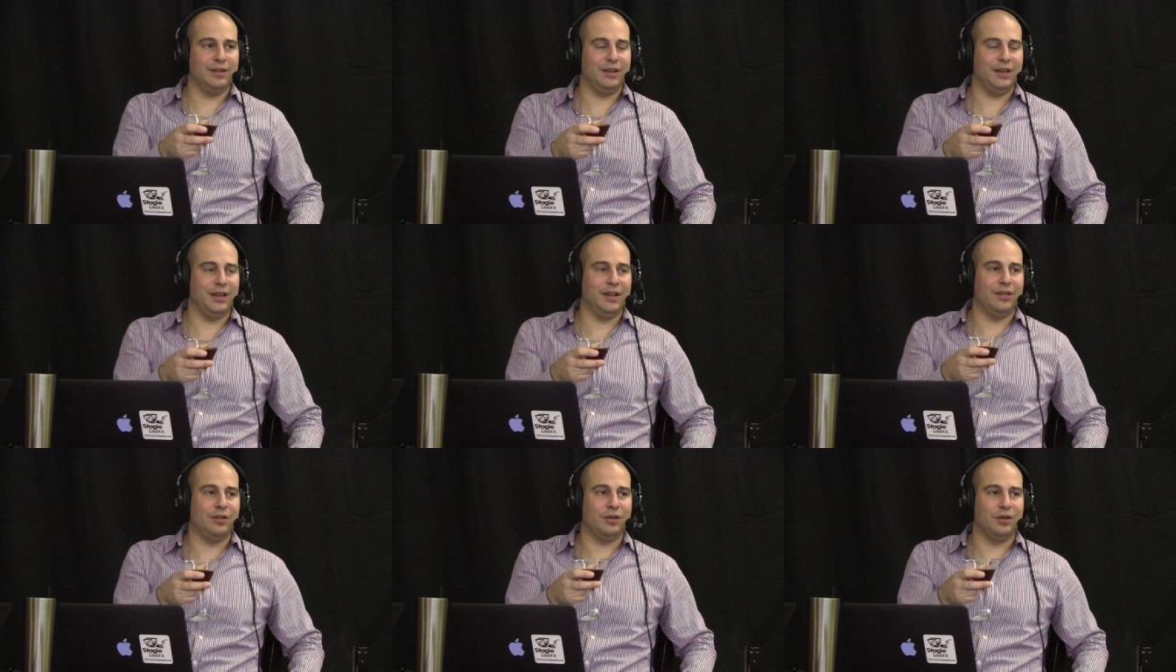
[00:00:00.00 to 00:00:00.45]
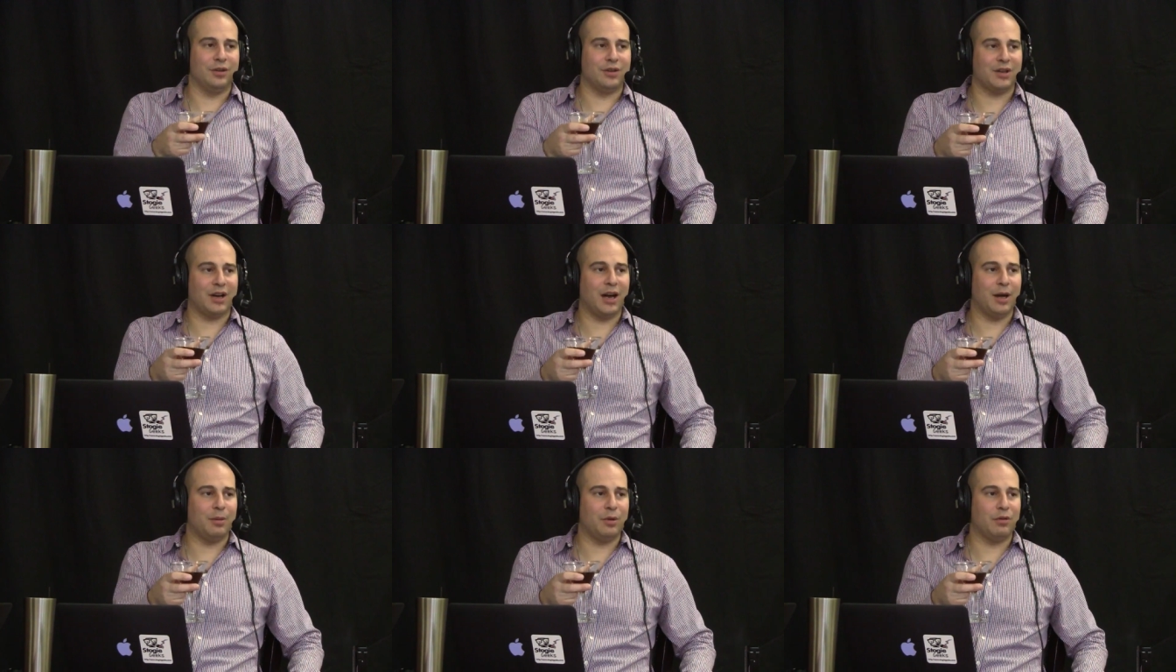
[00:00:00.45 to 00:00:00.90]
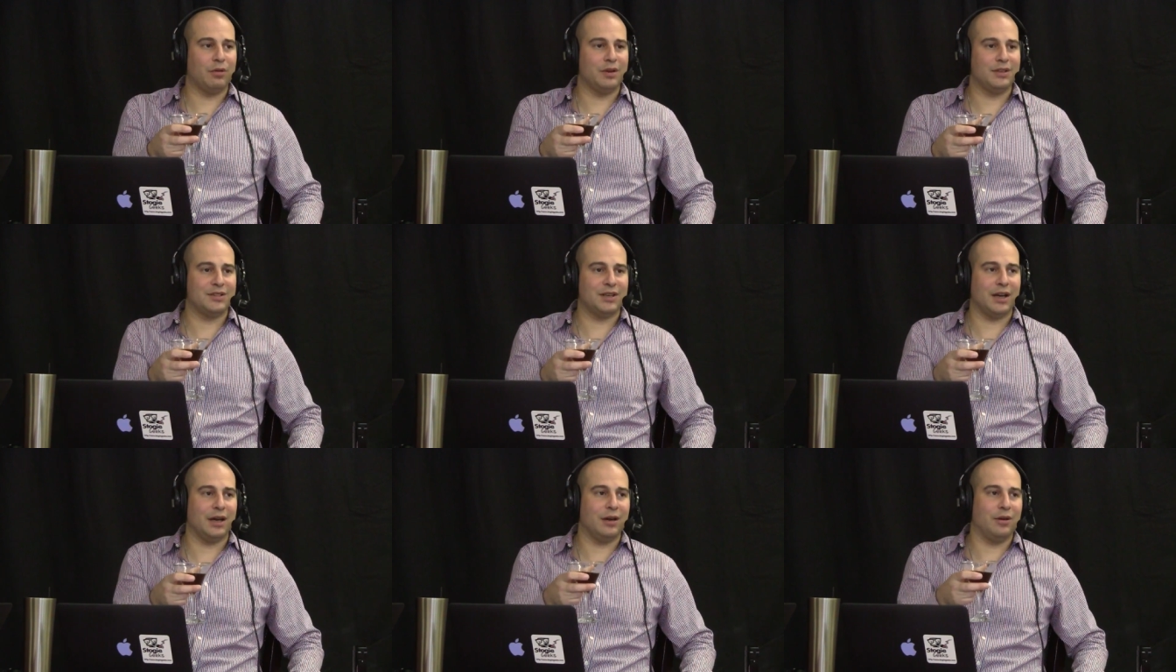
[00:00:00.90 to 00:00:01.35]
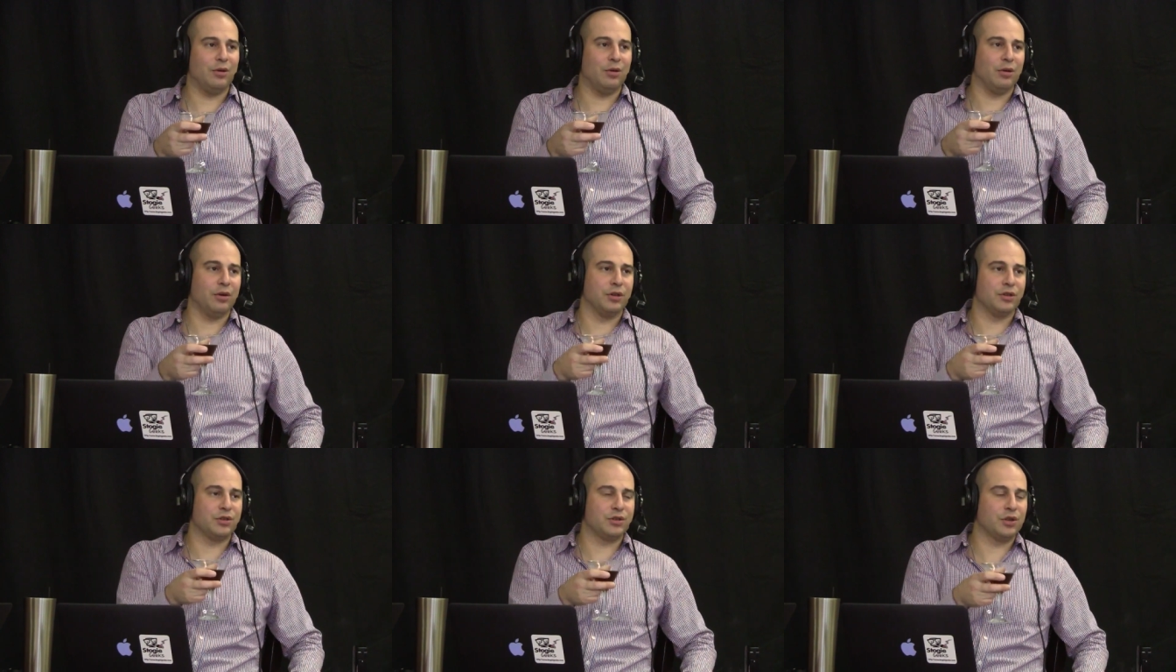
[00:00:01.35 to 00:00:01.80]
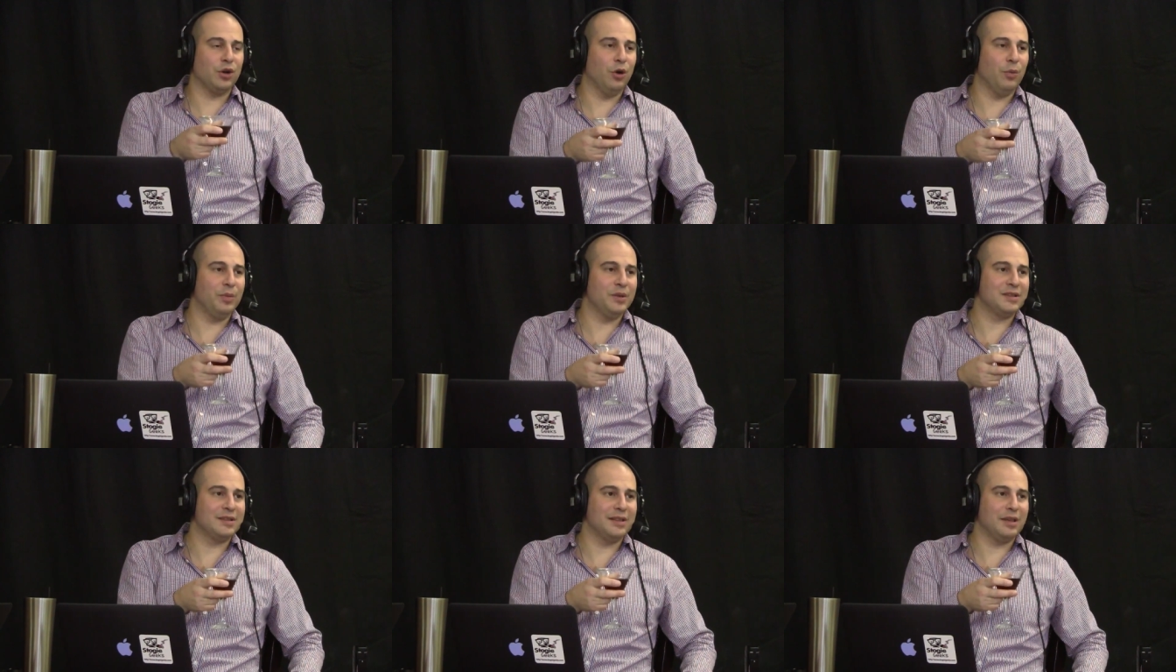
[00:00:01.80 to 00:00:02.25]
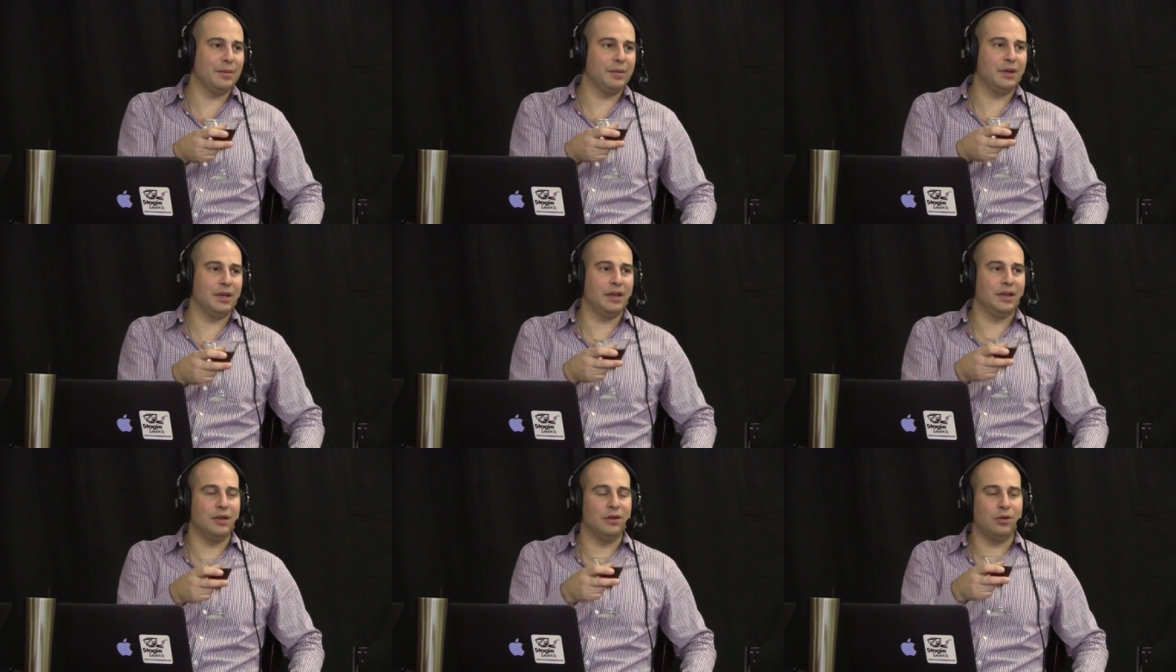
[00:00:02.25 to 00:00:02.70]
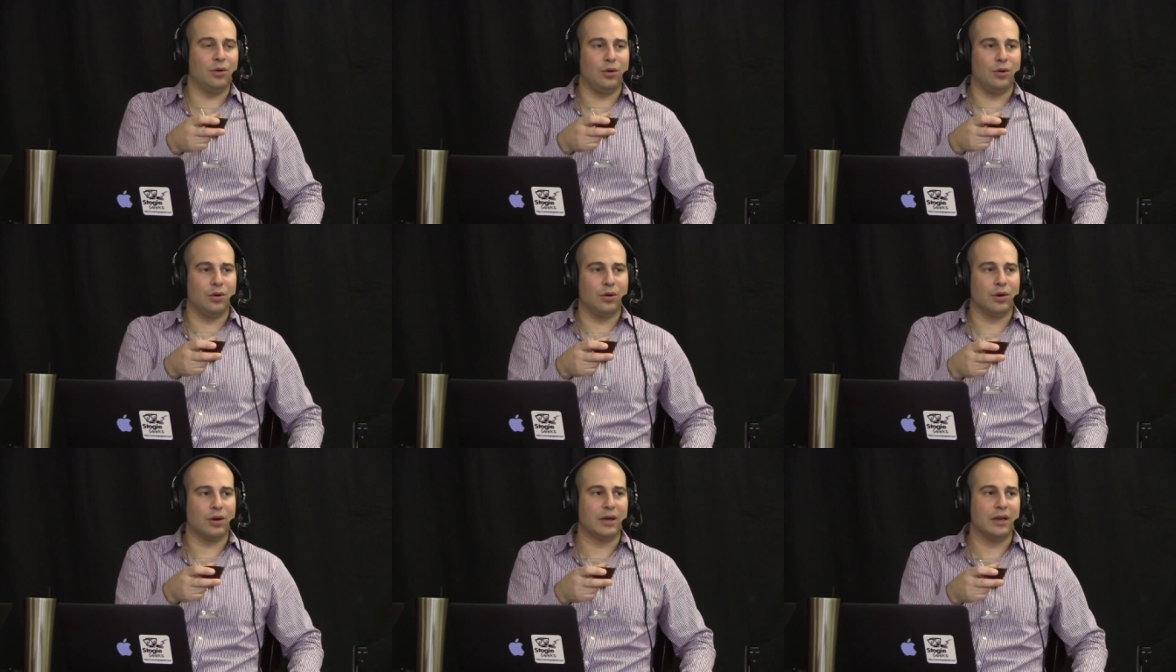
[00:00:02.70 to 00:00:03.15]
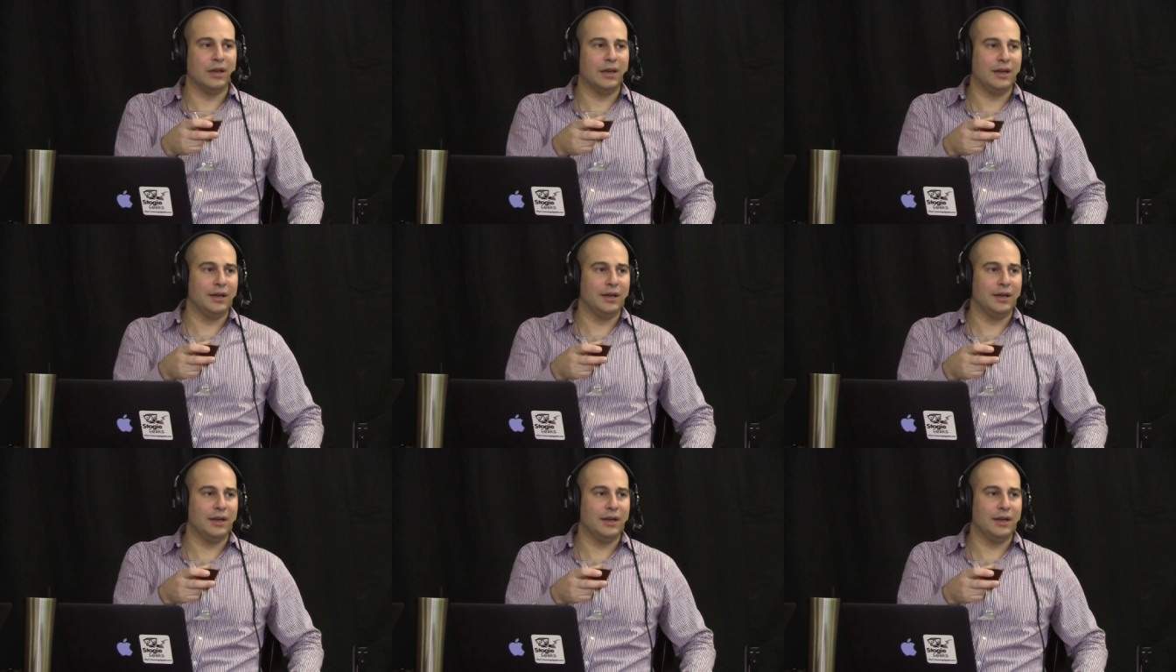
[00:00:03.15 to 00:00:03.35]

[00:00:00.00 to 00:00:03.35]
either your timer runs out, or your scope is limited, or